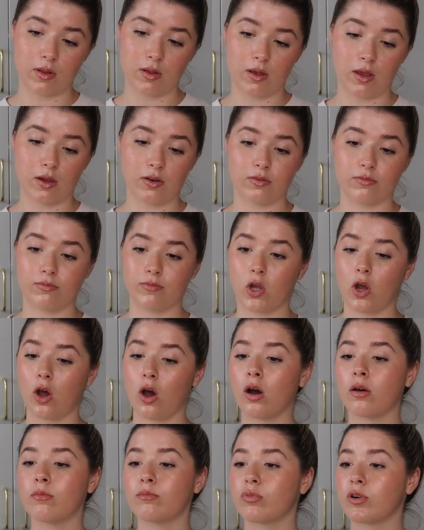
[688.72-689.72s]
I
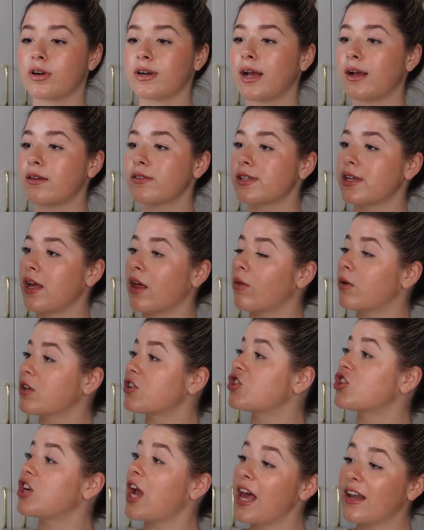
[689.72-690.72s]
can't pronounce the other
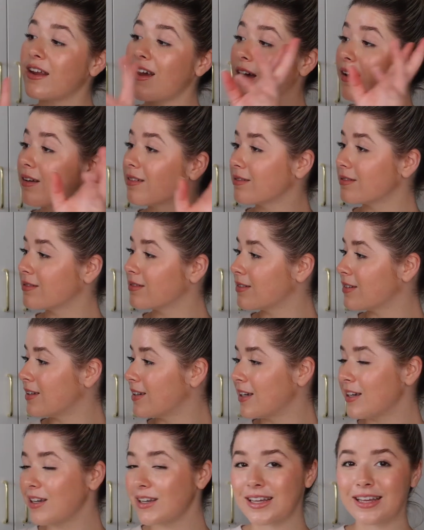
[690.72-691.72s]
ones, cheddar.
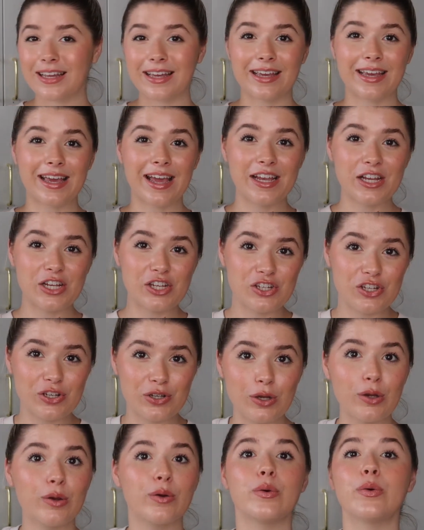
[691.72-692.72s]
In case
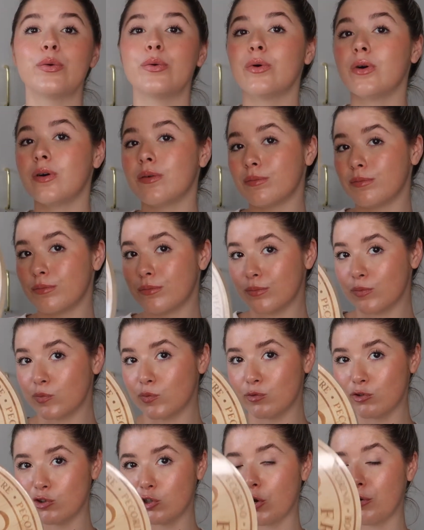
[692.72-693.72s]
you
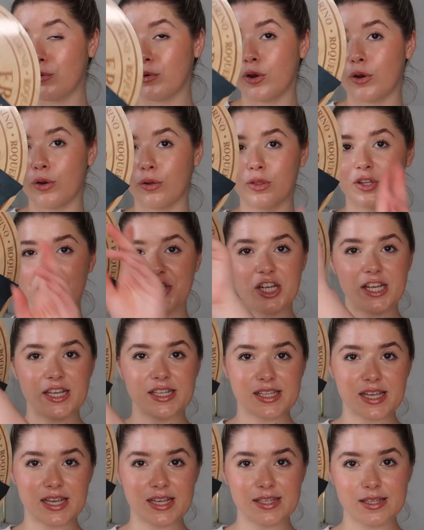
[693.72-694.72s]
don't know the
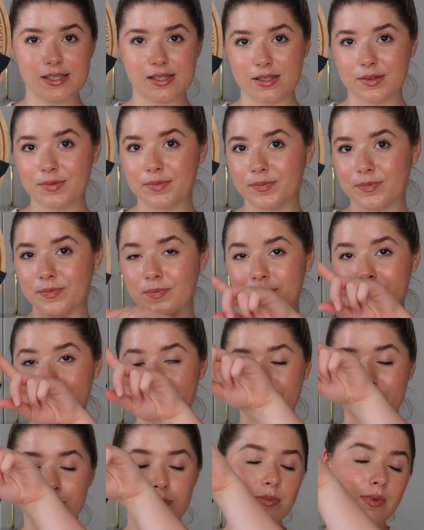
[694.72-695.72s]
cheeses,
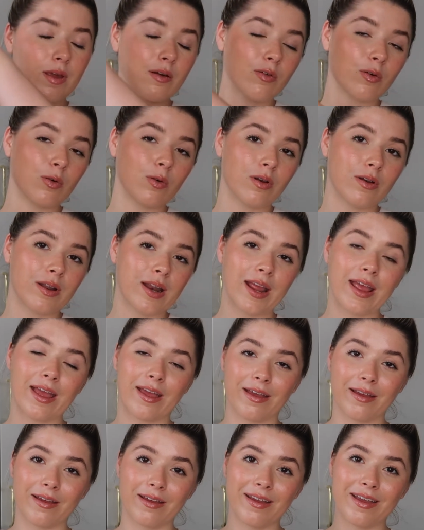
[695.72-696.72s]
they're all in
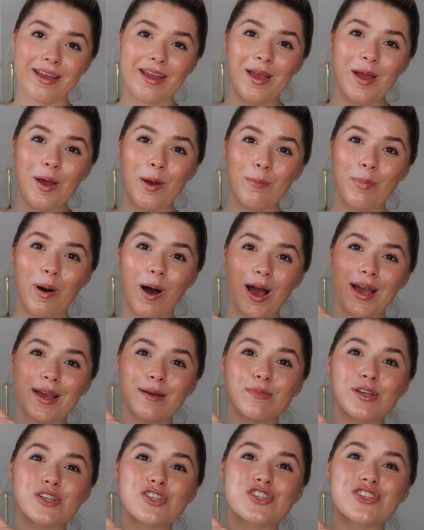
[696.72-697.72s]
here. But I
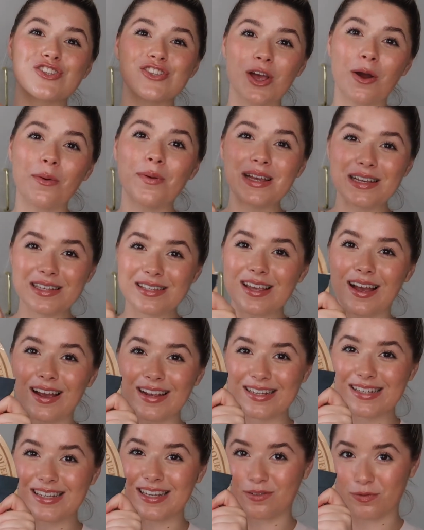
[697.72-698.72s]
am so
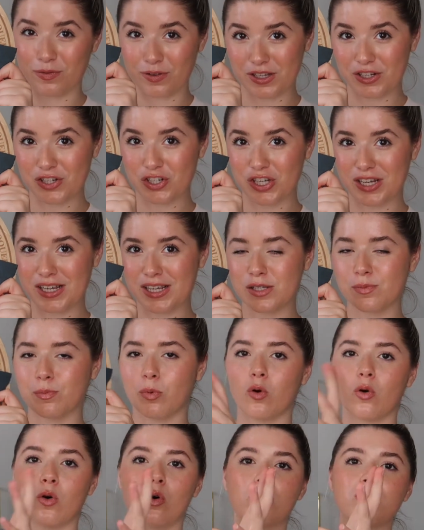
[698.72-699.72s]
excited for this cheese
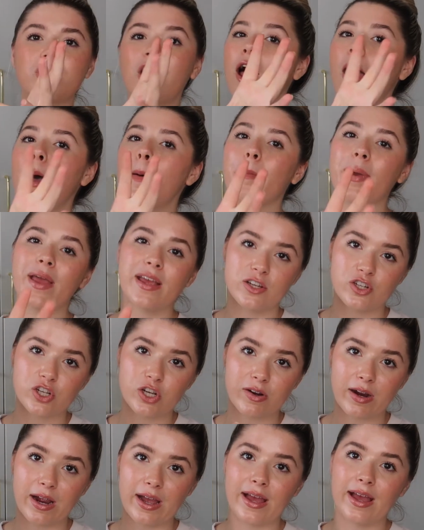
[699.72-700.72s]
board.
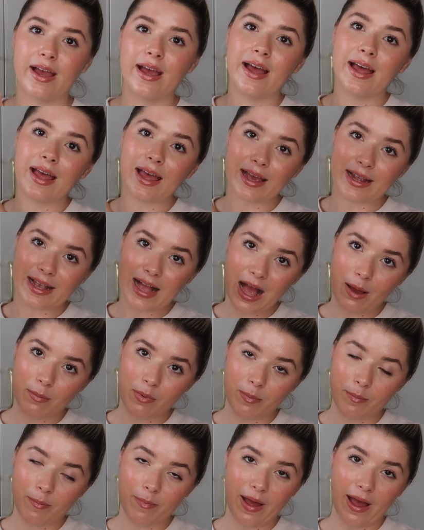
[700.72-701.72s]
Picture it, a
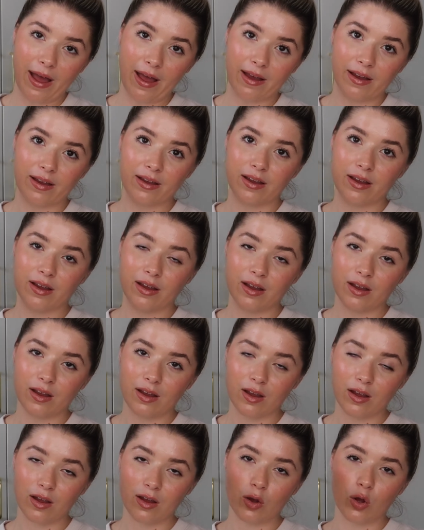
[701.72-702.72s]
camembert
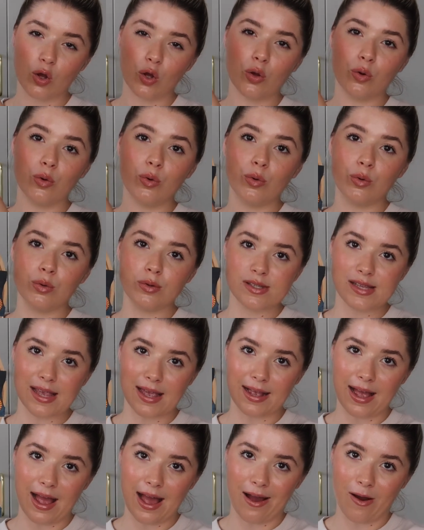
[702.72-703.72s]

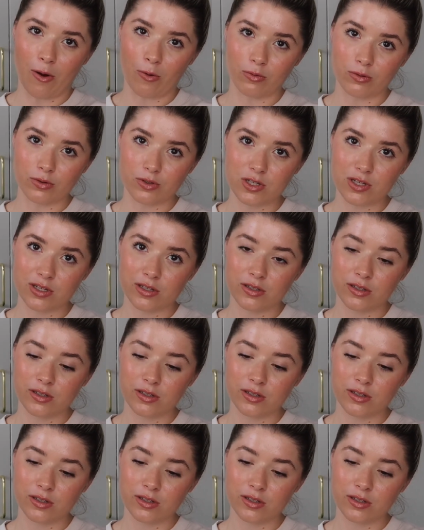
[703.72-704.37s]
oozing out